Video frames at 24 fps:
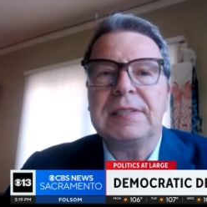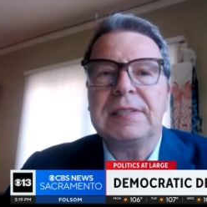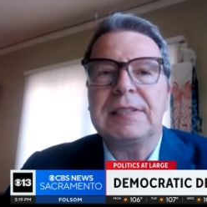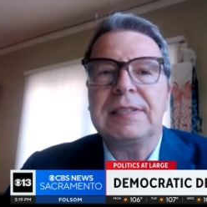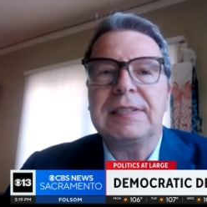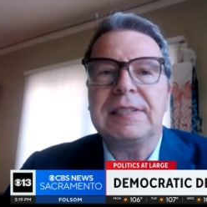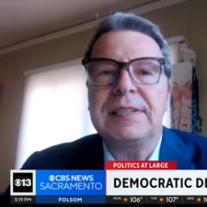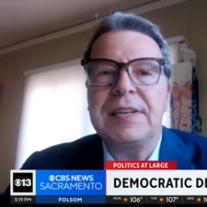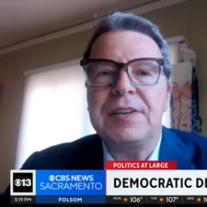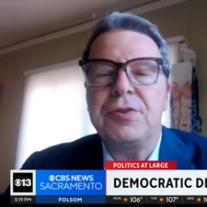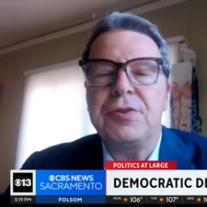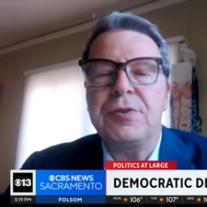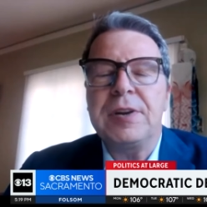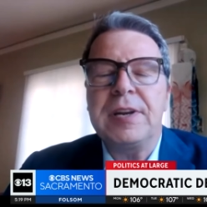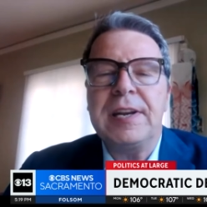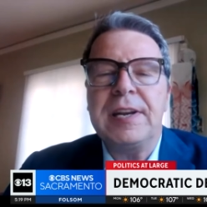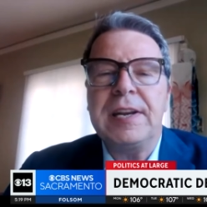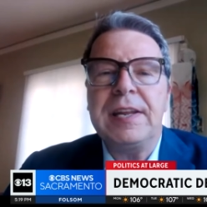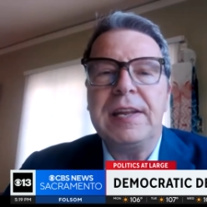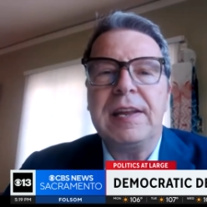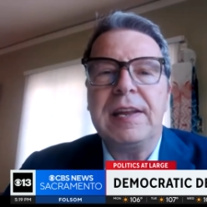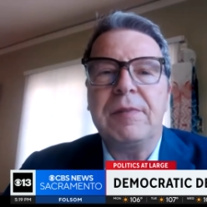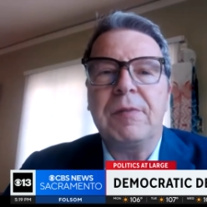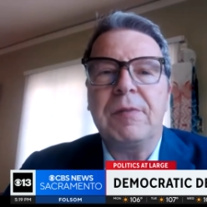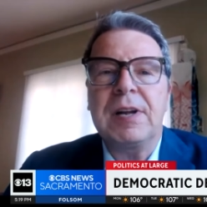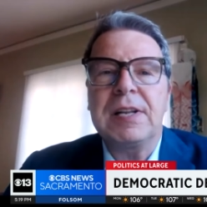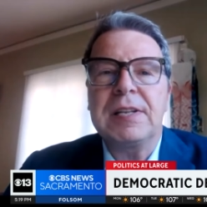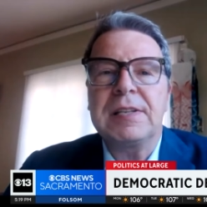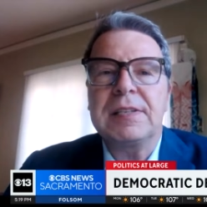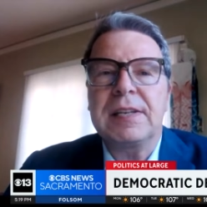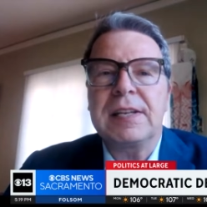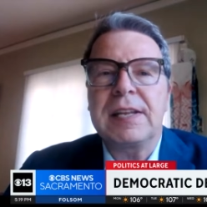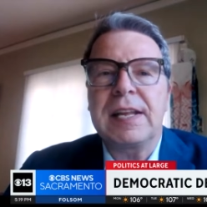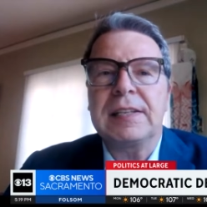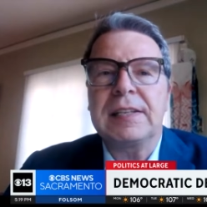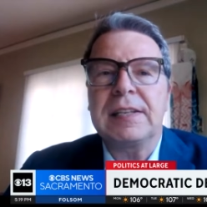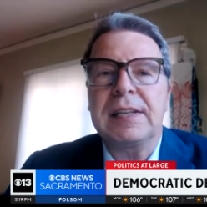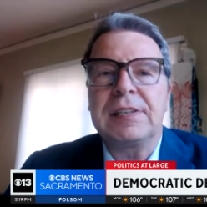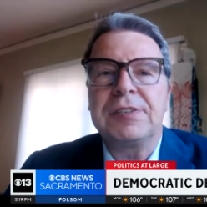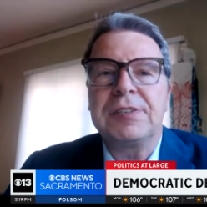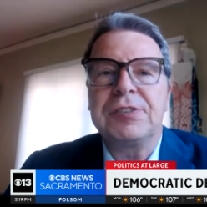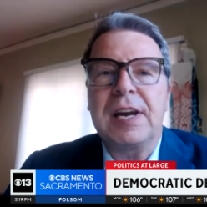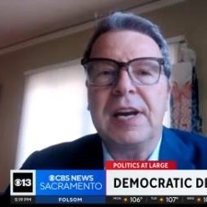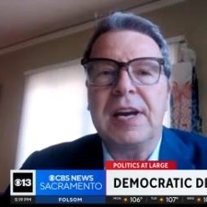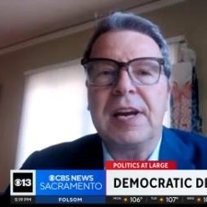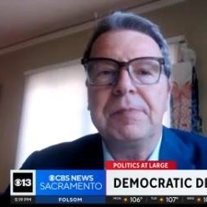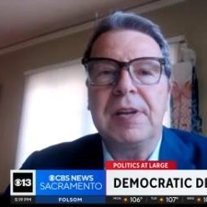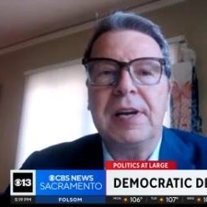Sacramento who is waiting
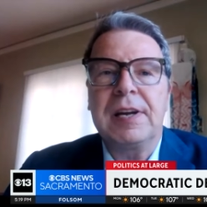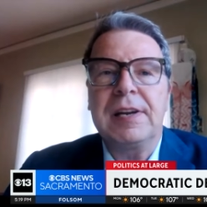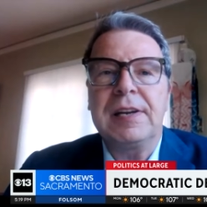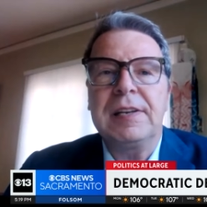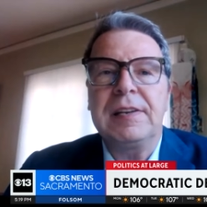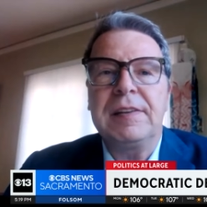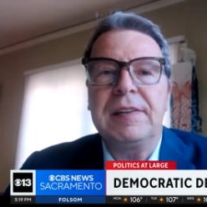by his